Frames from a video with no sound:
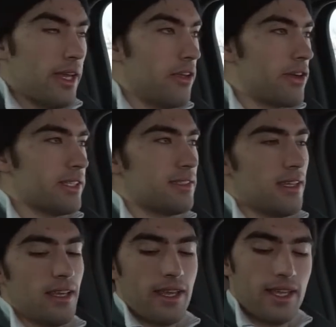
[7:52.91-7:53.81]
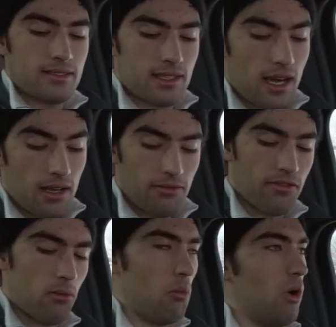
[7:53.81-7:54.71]
You can see it is cut
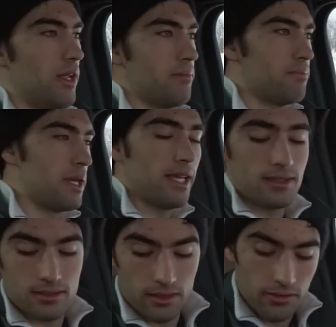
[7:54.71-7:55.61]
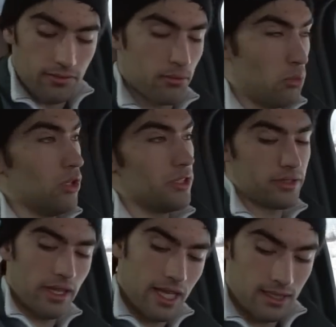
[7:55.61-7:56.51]
from one piece of wood
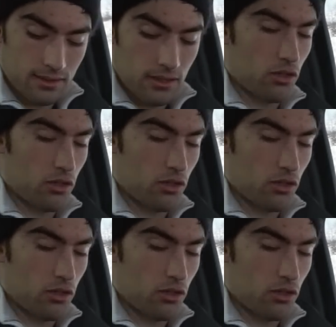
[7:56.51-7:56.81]
as the